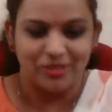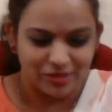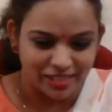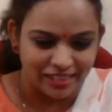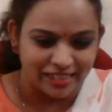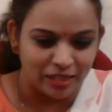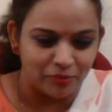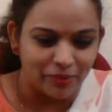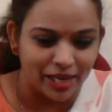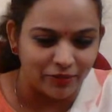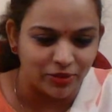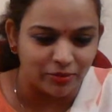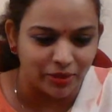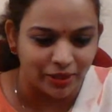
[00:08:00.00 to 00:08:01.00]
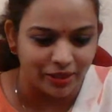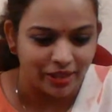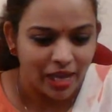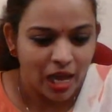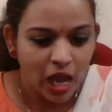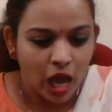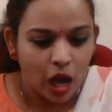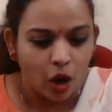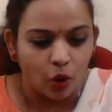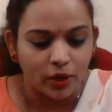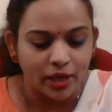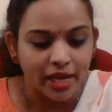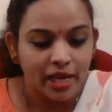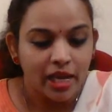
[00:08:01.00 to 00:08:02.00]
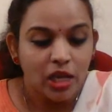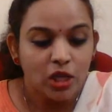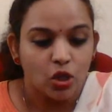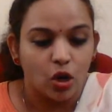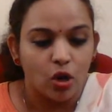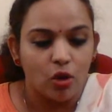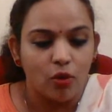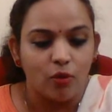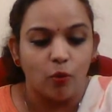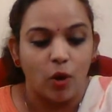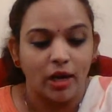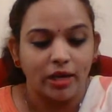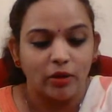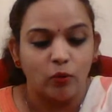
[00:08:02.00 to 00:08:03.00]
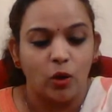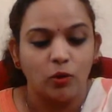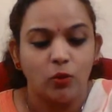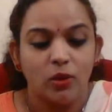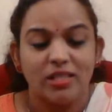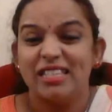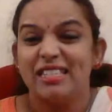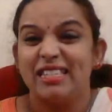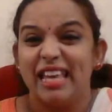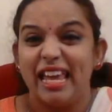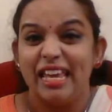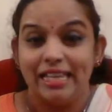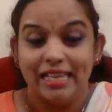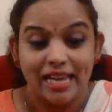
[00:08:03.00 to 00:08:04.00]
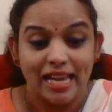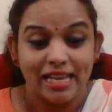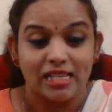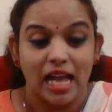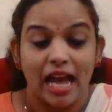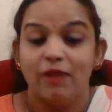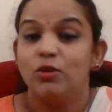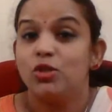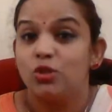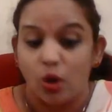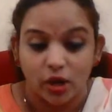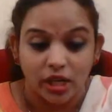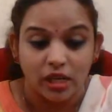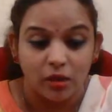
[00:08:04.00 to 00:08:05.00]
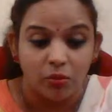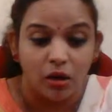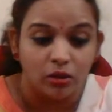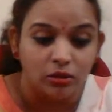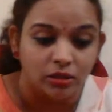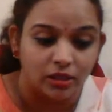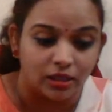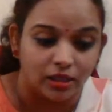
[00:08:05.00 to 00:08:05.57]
till then bear with me. Okay, so what was he saying? Yes, I was talking about